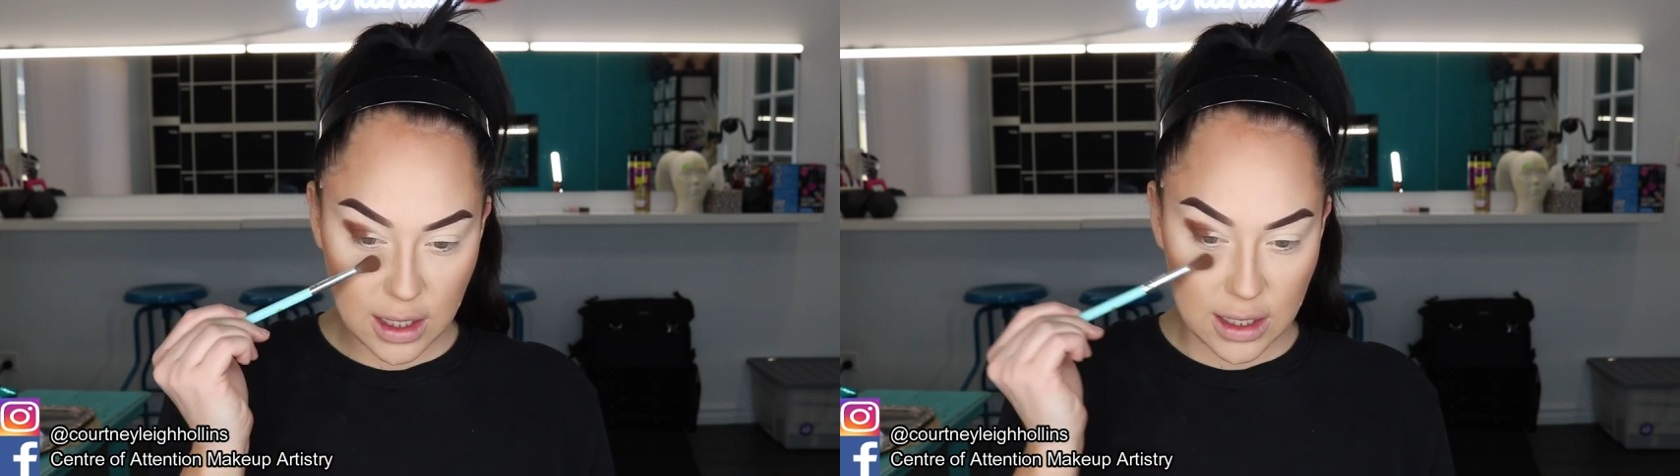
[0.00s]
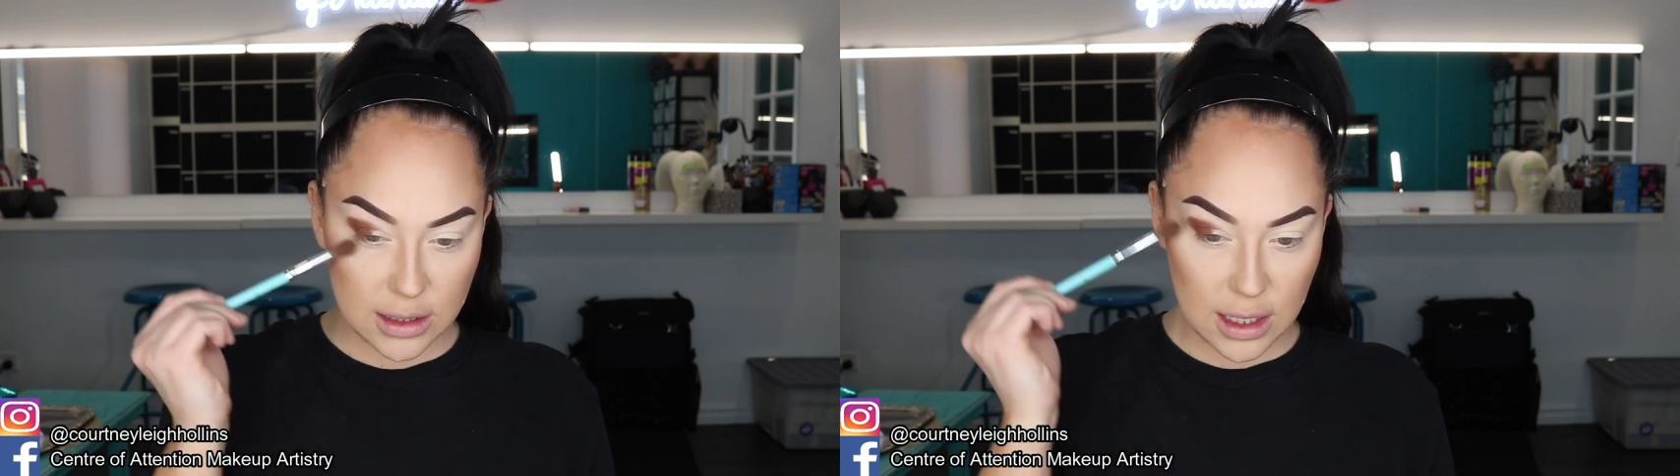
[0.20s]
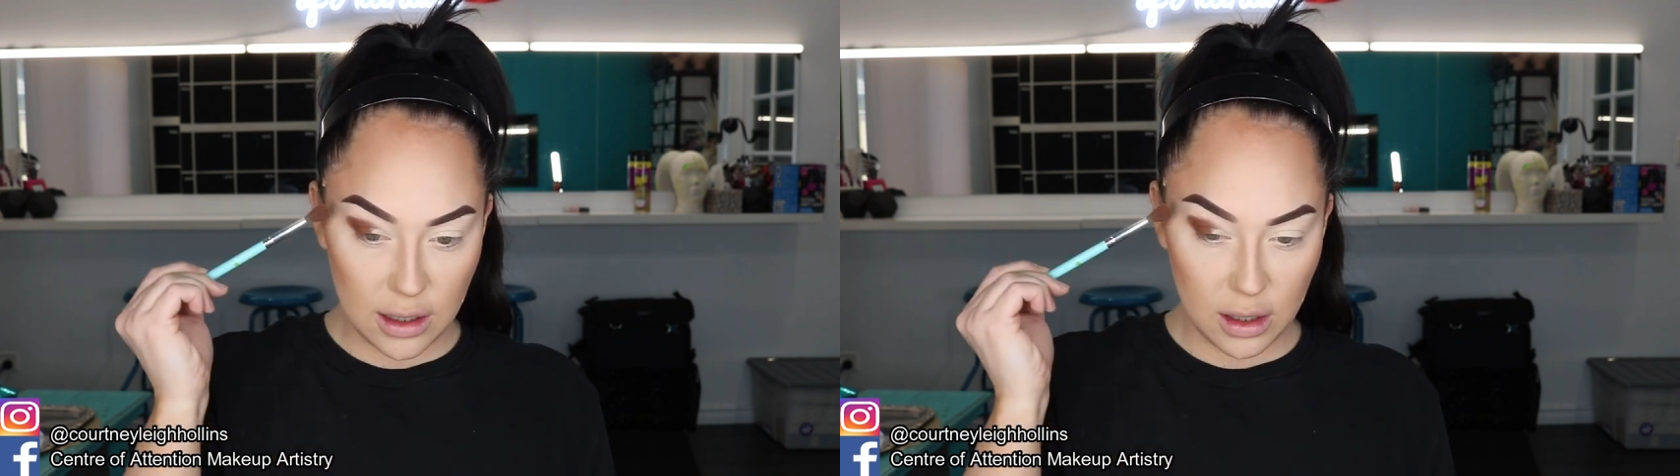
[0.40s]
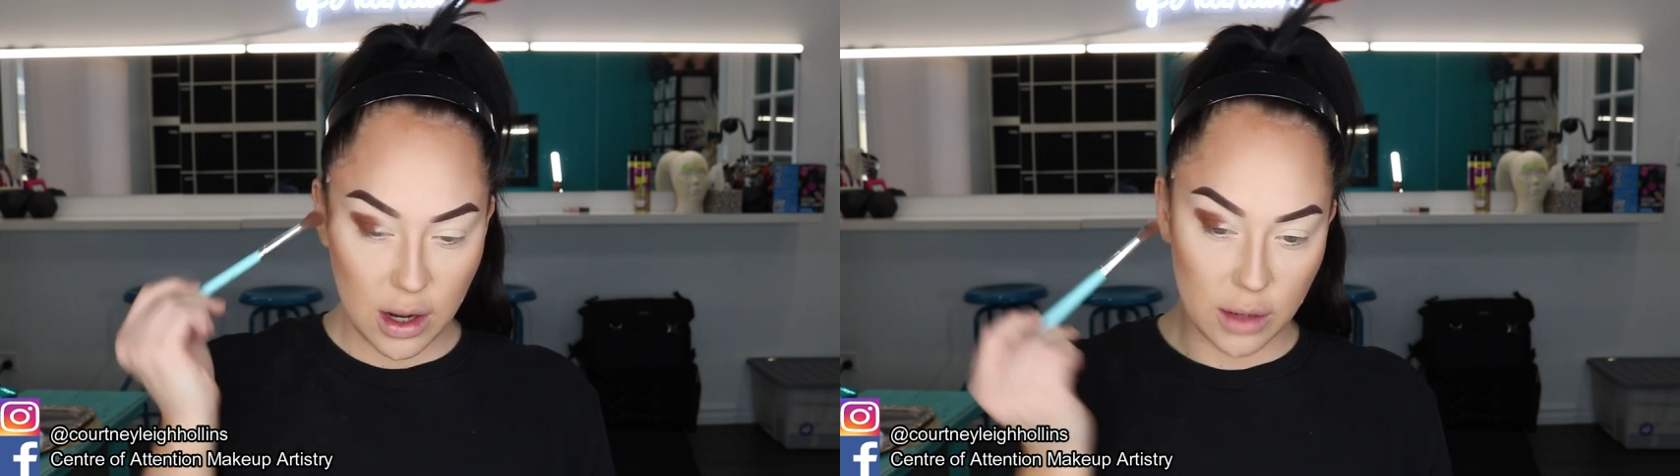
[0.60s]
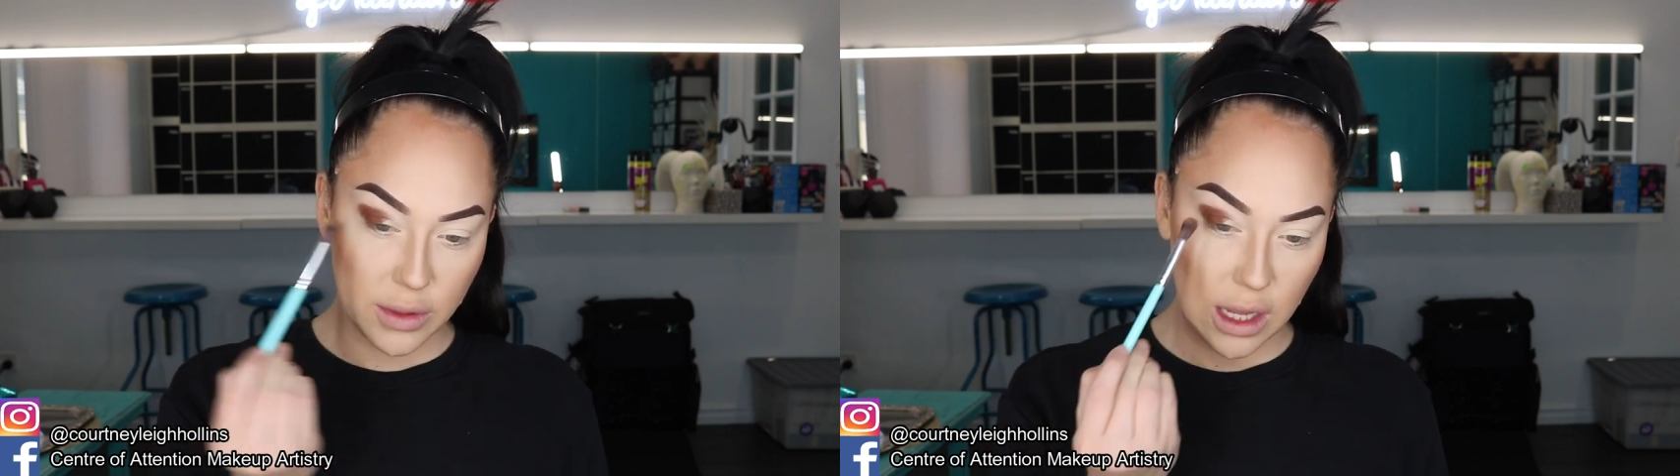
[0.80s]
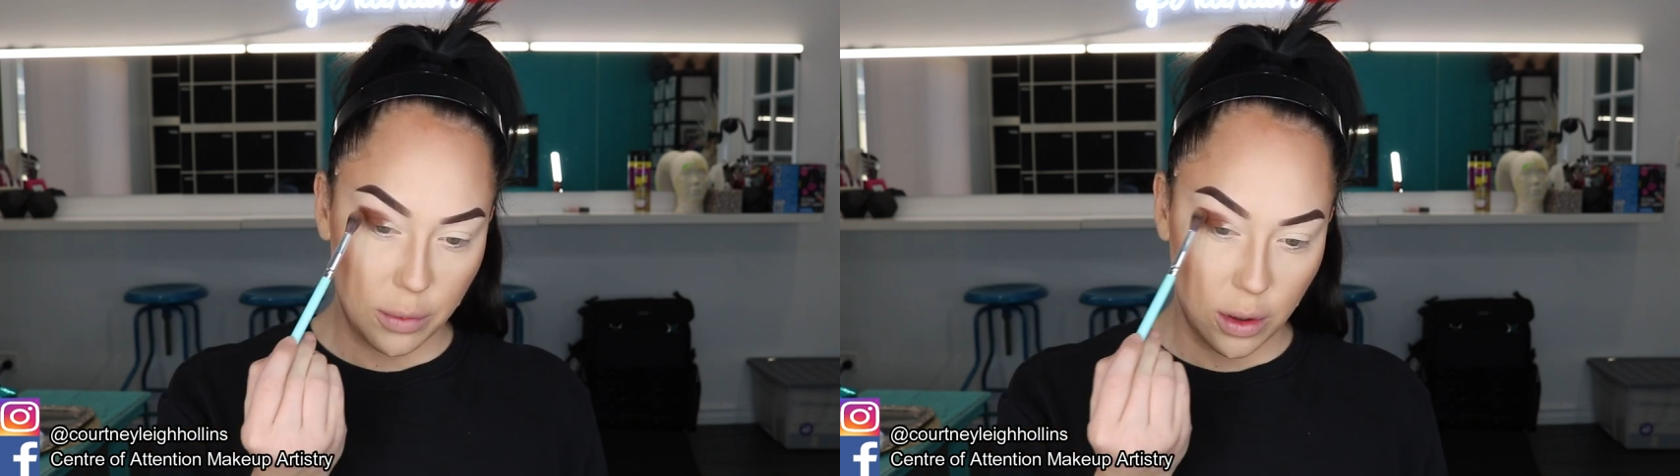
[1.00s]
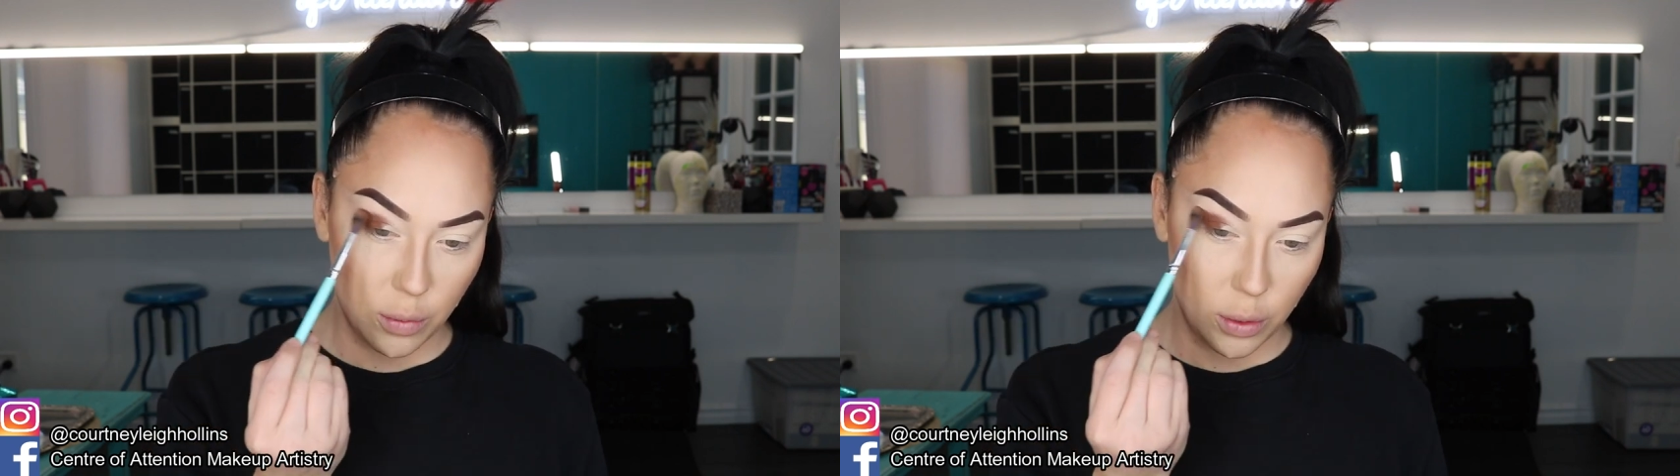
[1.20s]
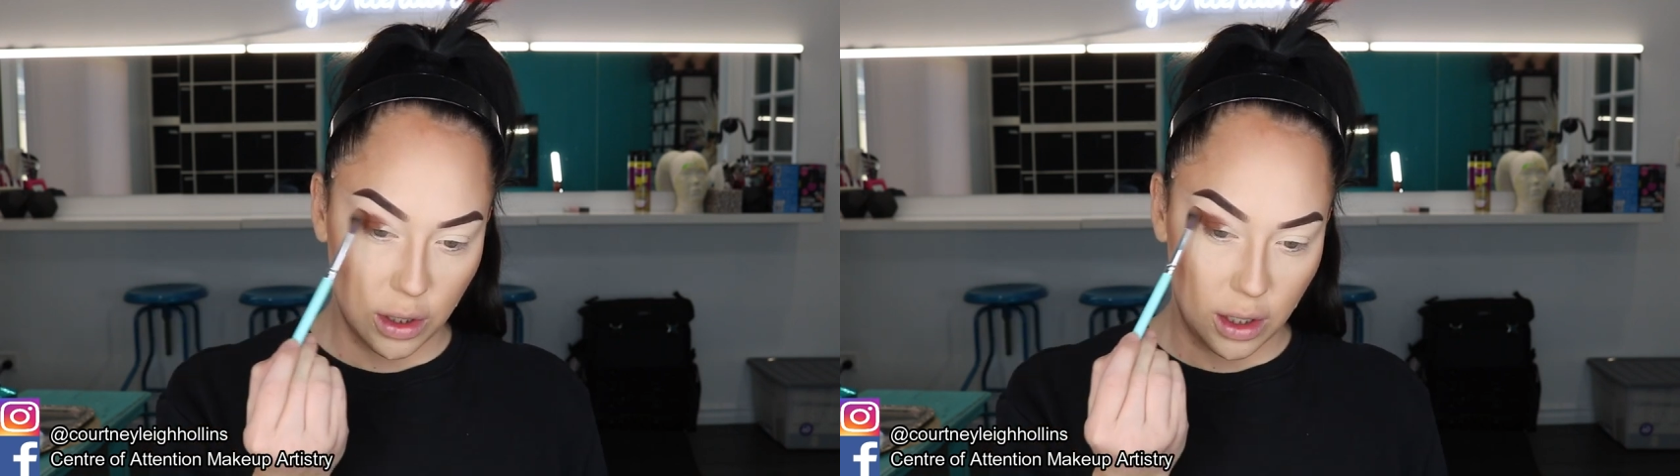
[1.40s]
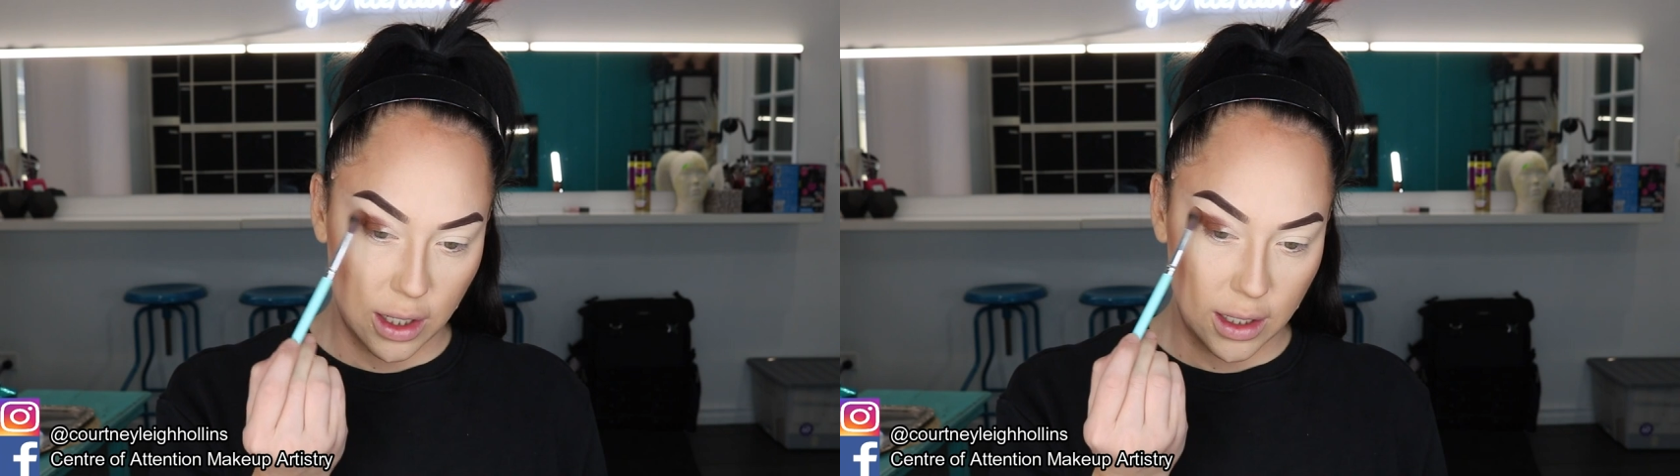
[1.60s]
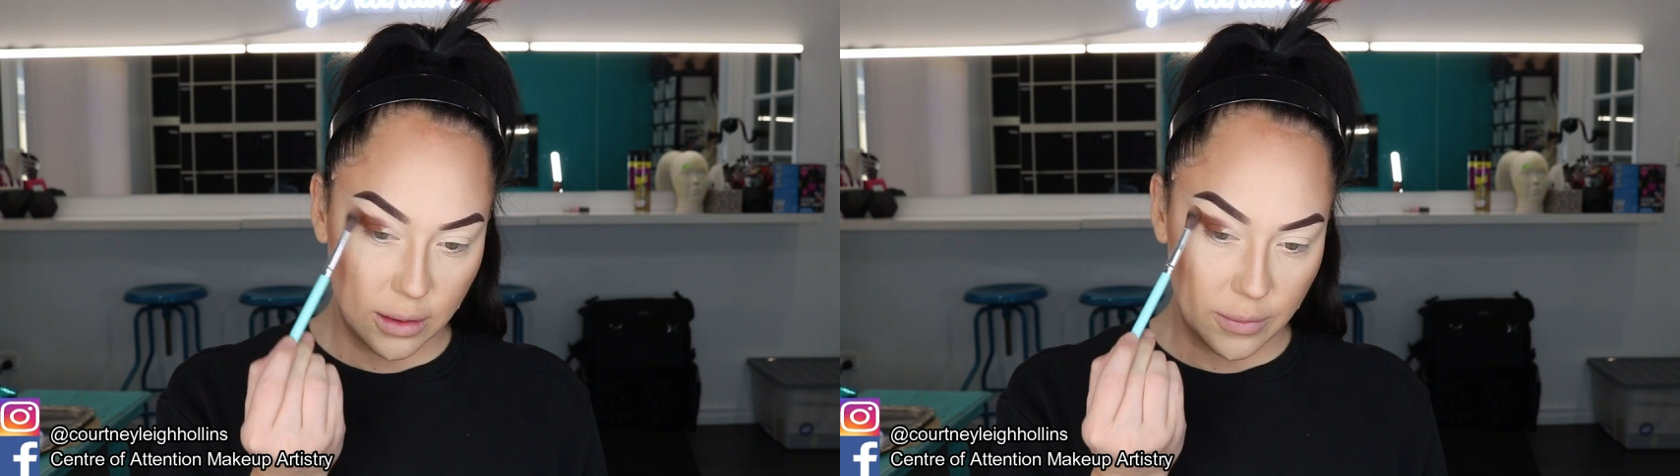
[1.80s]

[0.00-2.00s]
is in line with that bottom waterline.